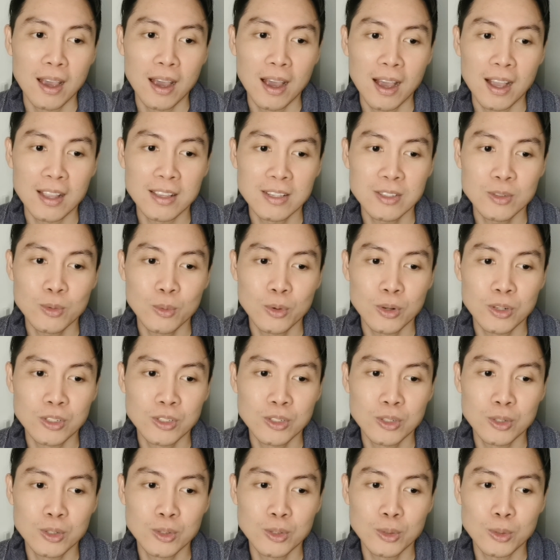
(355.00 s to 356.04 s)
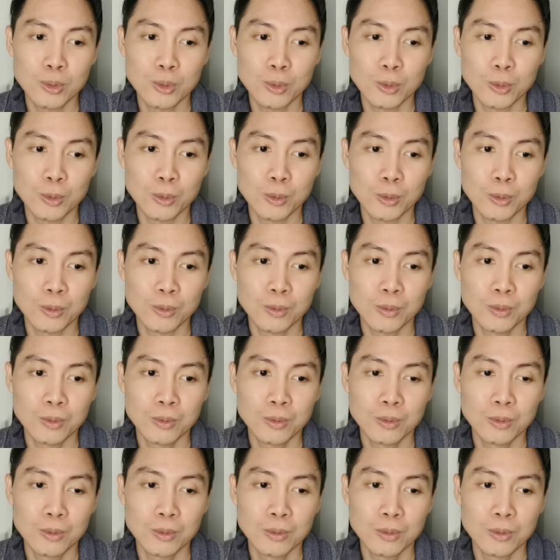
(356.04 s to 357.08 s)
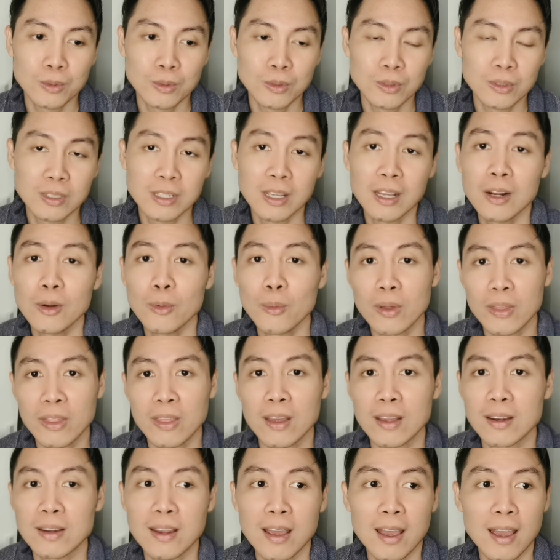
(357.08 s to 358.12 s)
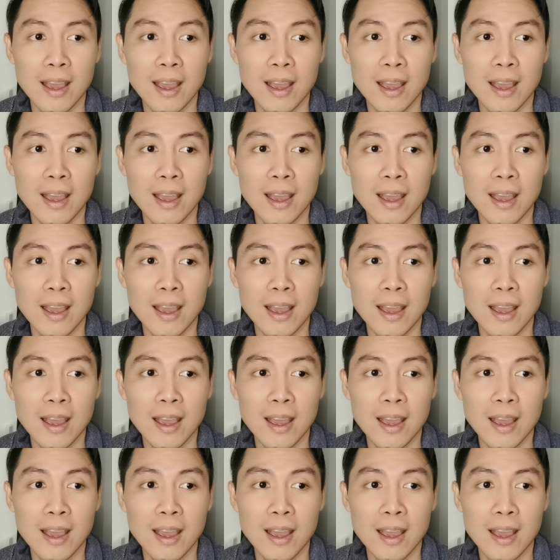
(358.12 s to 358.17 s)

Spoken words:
I just want you to deal with it,